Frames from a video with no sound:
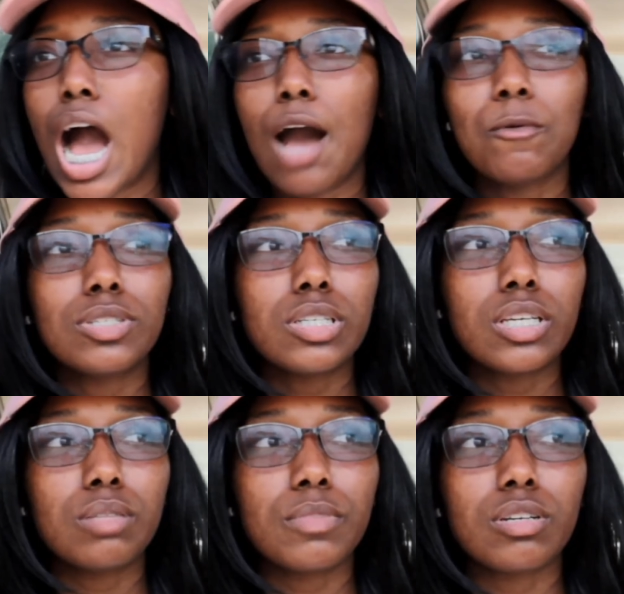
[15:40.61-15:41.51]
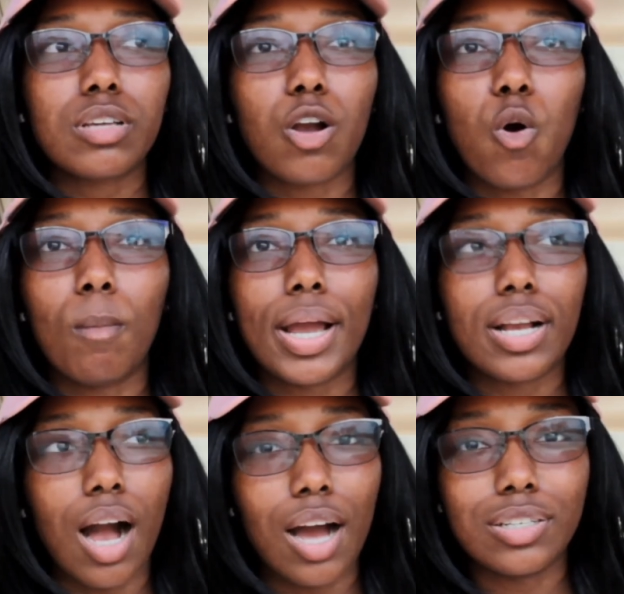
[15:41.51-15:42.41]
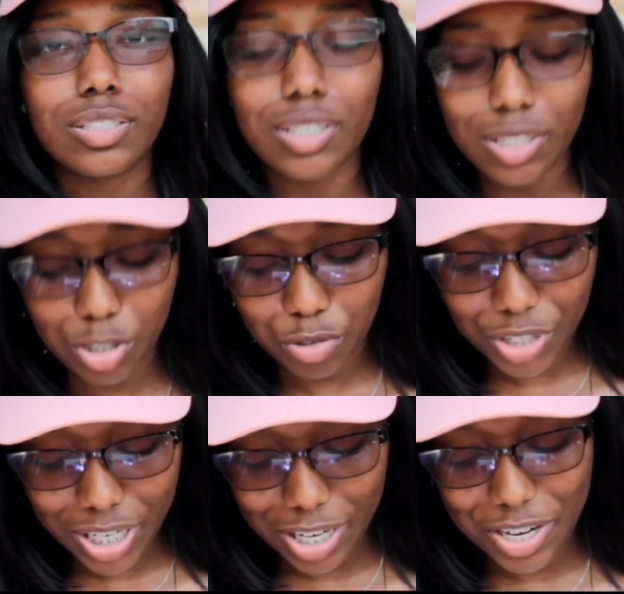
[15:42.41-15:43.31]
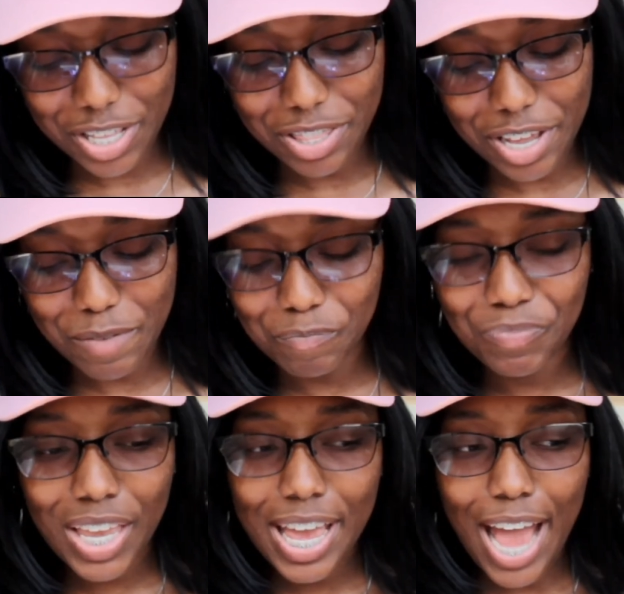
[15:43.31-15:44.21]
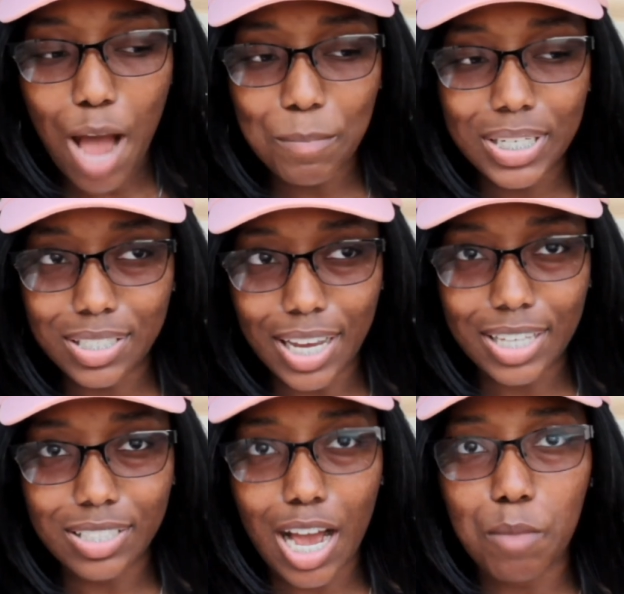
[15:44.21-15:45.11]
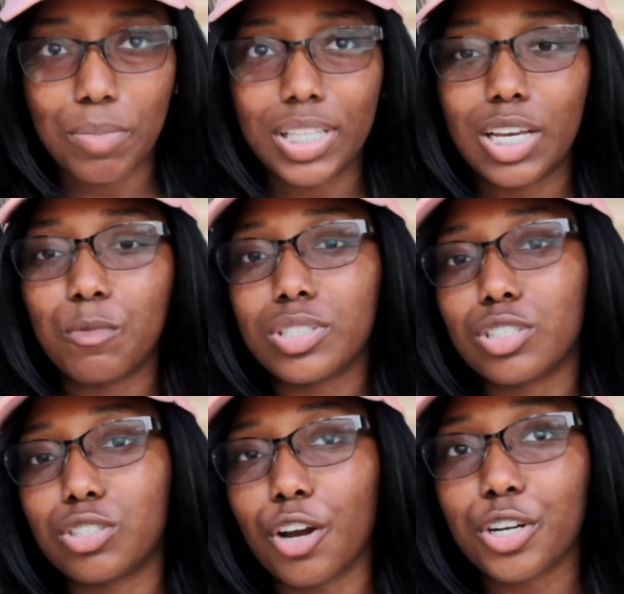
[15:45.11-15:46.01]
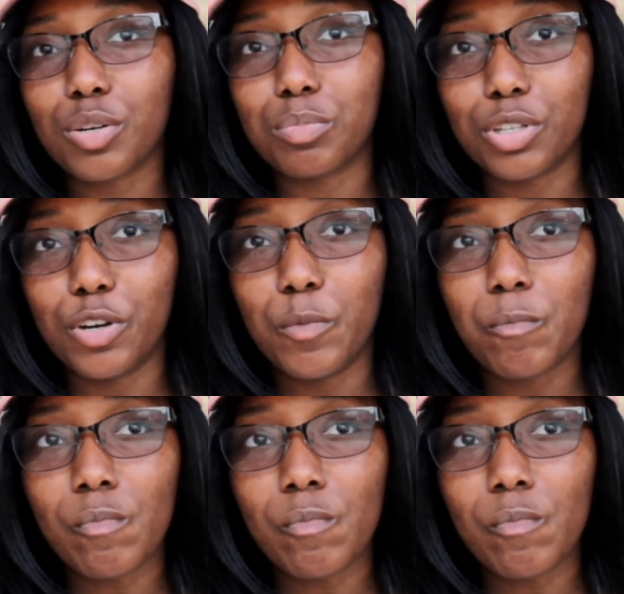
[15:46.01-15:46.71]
I was looking in the mirror like, oh my gosh, it's green. And then it happened a second time, but it was a darker blue.